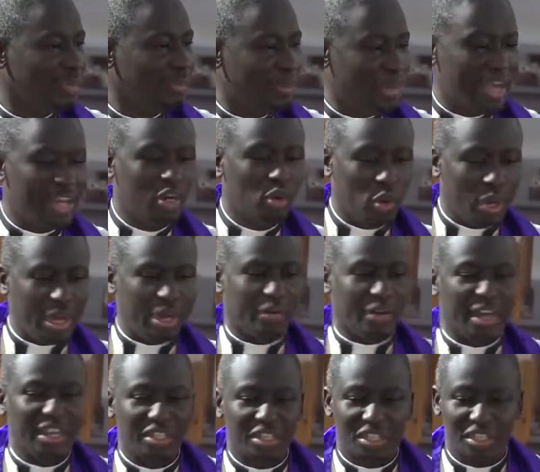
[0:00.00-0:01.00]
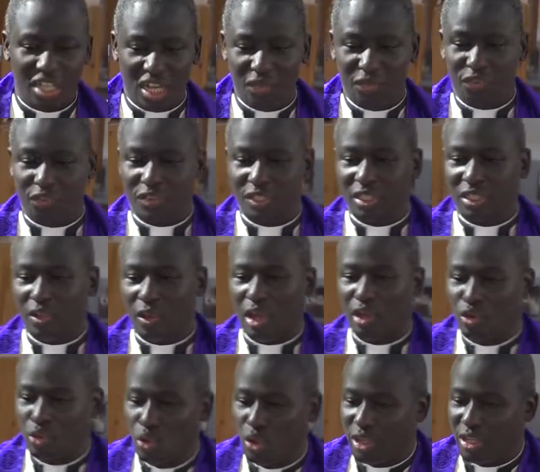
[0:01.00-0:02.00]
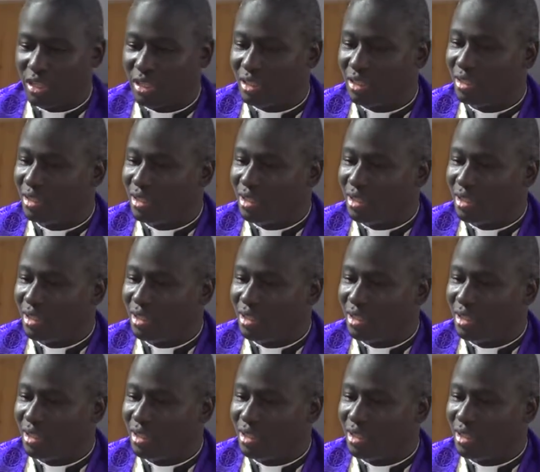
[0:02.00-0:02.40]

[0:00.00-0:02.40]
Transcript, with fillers: men were right in everything they were doing.